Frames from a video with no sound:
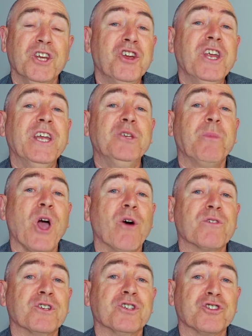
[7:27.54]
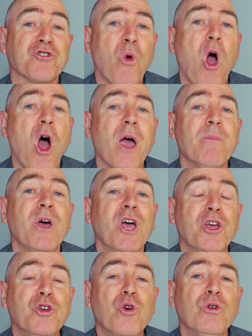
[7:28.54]
you need to be able to describe
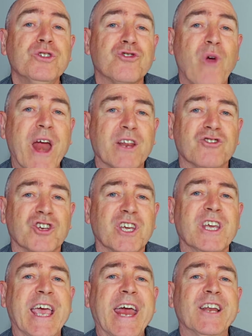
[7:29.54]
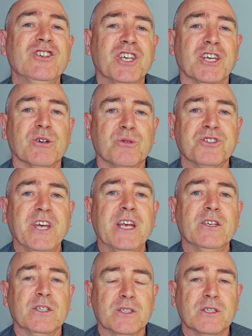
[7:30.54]
your strategy in a single
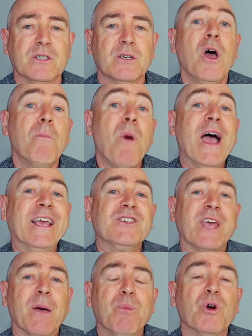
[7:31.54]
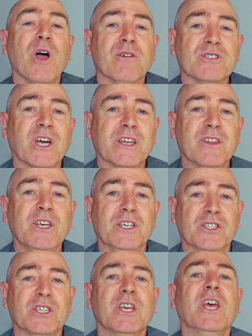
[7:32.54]
sentence. My example goes like
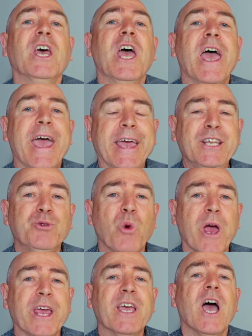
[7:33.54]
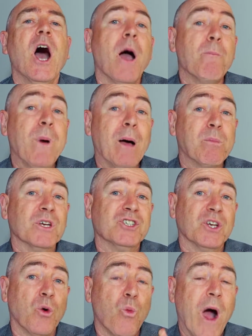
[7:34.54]
this. Each week, I
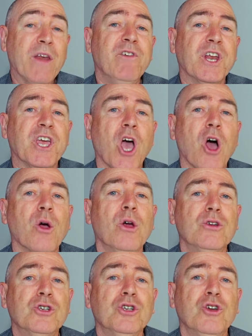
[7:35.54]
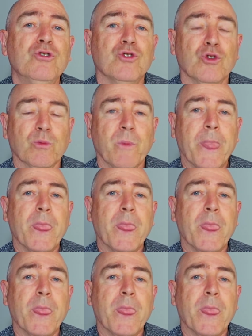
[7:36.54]
publish 1 video to YouTube,